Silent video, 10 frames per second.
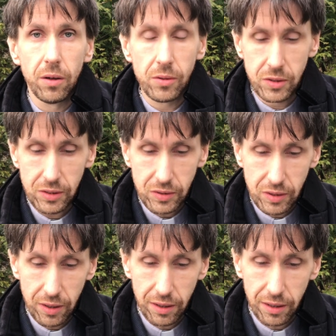On
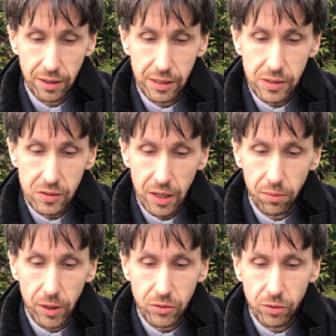this Easter, I
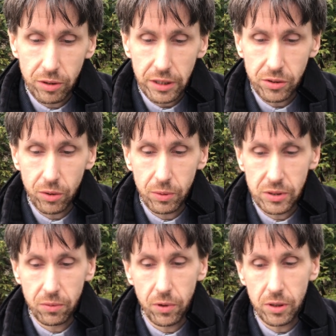want to greet you with
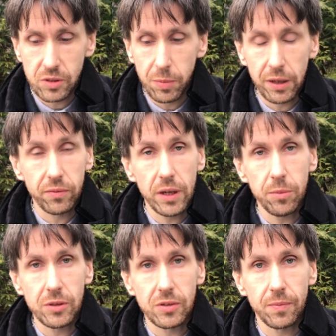the words by
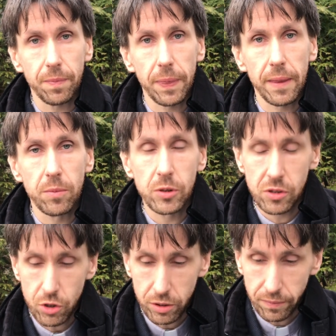famous
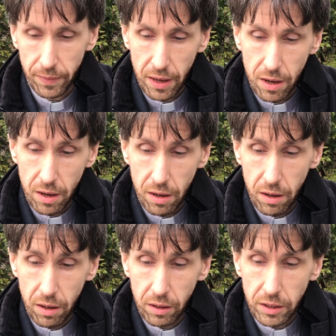musician
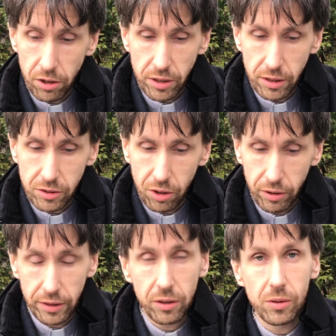Leonard
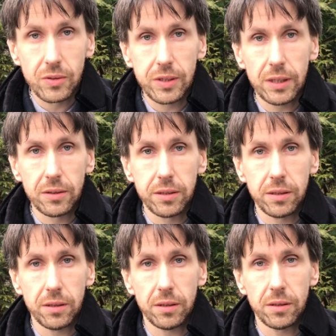Cohen, who said,
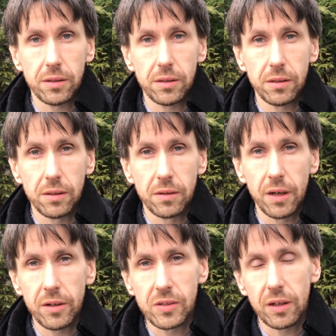
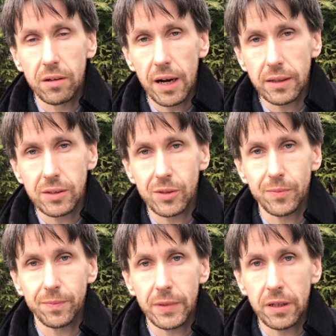"There is a crack
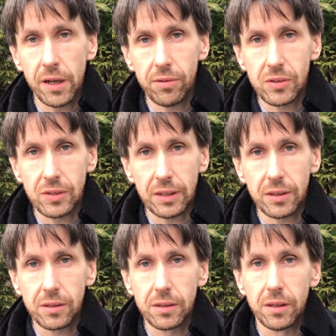in everything.
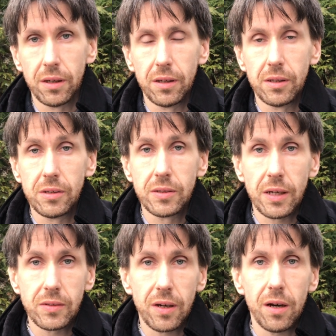
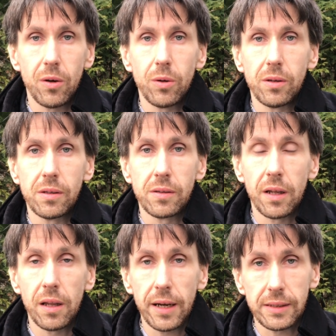That's how
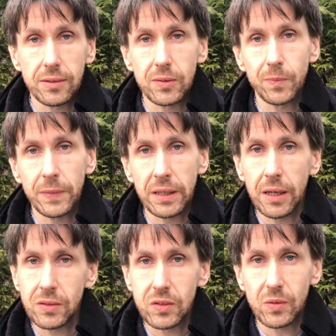the light
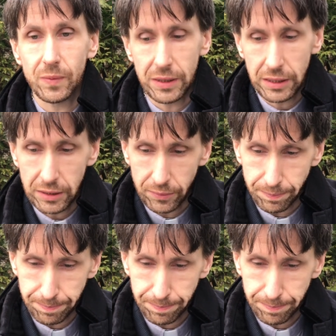gets in."